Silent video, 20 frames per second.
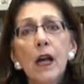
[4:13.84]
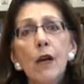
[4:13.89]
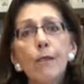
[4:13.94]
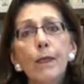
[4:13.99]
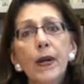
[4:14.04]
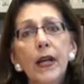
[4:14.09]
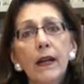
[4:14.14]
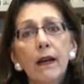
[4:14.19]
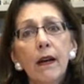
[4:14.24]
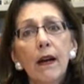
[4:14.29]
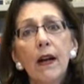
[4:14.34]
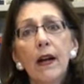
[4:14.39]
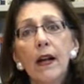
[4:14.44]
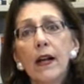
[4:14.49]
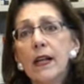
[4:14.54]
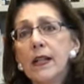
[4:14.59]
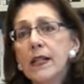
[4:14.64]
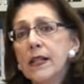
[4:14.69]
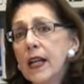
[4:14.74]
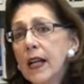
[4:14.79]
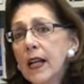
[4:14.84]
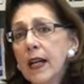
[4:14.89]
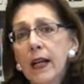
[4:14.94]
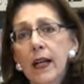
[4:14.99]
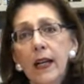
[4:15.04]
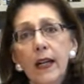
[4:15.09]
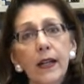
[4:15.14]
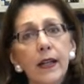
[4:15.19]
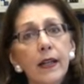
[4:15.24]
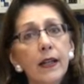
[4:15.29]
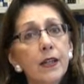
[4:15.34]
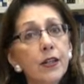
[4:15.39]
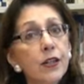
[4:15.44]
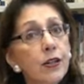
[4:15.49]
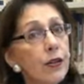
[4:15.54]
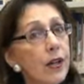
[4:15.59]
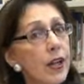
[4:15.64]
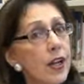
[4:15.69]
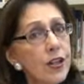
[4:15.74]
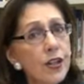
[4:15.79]
because in
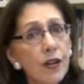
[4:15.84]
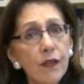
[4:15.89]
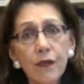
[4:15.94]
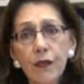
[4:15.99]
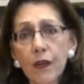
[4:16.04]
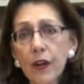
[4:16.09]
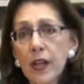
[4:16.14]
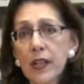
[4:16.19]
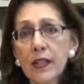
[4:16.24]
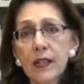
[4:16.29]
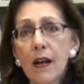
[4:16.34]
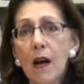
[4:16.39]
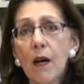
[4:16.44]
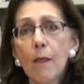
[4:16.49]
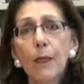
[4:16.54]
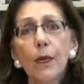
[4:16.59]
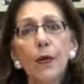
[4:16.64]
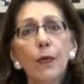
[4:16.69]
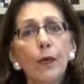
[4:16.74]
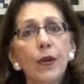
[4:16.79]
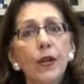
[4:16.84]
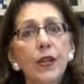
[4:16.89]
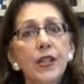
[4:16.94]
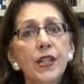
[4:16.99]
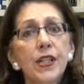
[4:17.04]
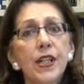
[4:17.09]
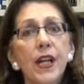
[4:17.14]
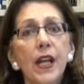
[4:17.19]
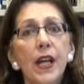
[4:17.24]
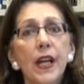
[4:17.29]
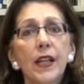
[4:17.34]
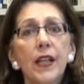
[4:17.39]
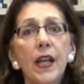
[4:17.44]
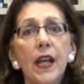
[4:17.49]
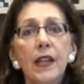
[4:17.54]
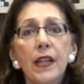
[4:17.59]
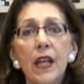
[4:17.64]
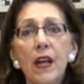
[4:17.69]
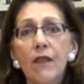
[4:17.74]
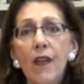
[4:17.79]
Tunisia, for example, we're seeing
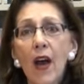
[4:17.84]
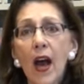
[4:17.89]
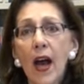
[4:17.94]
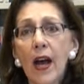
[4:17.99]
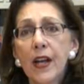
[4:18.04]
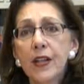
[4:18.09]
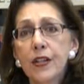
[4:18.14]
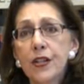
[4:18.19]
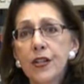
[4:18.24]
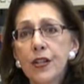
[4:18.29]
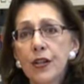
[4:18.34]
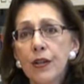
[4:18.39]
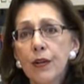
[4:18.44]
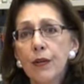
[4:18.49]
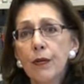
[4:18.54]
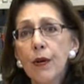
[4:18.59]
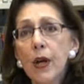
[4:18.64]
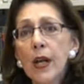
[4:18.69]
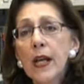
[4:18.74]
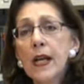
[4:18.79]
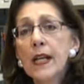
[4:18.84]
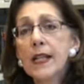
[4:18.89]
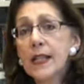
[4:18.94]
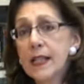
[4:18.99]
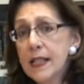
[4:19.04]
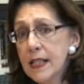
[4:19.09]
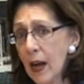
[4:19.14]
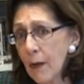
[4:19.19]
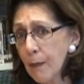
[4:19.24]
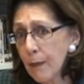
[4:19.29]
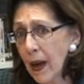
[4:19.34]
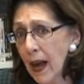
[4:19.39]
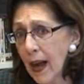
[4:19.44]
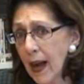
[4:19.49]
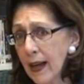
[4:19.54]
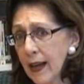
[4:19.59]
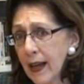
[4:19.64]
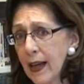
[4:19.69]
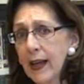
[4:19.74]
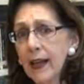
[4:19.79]
that they've had to step
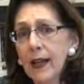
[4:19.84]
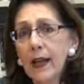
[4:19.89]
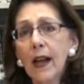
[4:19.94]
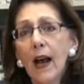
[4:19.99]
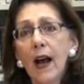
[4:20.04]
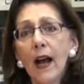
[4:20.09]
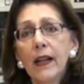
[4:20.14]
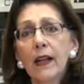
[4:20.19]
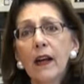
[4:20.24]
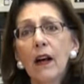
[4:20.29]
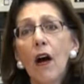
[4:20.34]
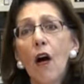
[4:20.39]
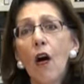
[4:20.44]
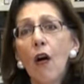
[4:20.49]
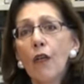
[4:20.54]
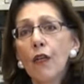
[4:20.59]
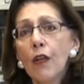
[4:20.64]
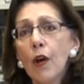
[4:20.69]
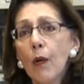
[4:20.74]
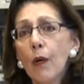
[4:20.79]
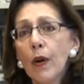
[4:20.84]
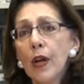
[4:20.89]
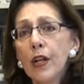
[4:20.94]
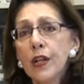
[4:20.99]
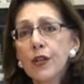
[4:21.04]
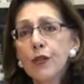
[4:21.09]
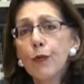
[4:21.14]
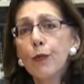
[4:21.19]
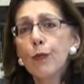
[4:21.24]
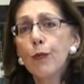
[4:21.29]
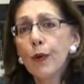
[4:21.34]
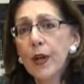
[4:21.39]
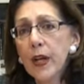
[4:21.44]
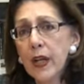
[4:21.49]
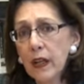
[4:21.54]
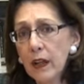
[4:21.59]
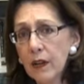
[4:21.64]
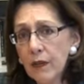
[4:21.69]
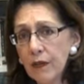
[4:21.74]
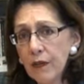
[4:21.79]
back, and Nada, although it is
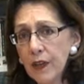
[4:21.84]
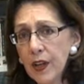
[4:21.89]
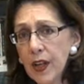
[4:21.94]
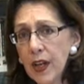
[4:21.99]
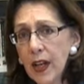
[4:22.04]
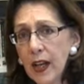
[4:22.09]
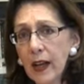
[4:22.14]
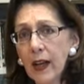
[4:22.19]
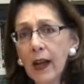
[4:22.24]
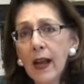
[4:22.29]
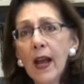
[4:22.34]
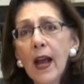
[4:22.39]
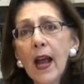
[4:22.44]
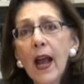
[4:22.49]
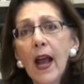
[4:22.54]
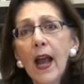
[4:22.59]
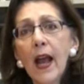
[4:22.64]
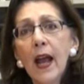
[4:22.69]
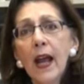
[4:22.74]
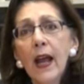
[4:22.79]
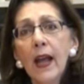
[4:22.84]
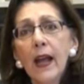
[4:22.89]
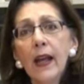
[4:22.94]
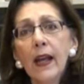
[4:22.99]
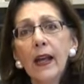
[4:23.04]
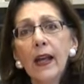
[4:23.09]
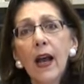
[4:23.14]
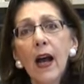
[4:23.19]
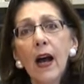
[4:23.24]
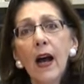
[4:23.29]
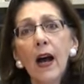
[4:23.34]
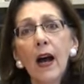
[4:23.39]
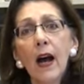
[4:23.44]
reconvening a